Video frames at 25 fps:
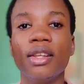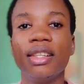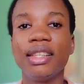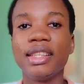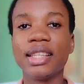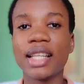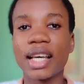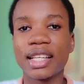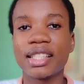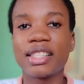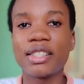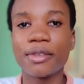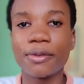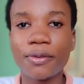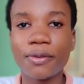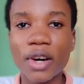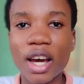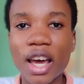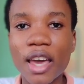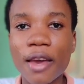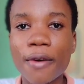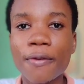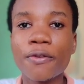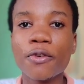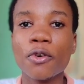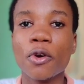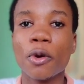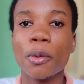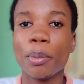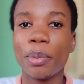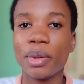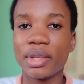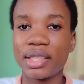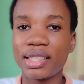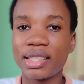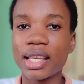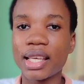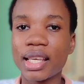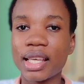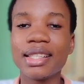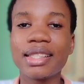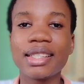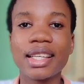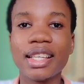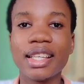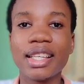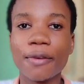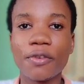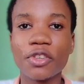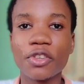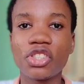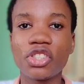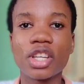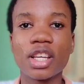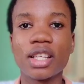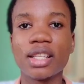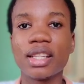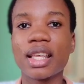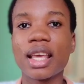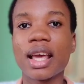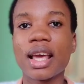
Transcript: 95% inefficient.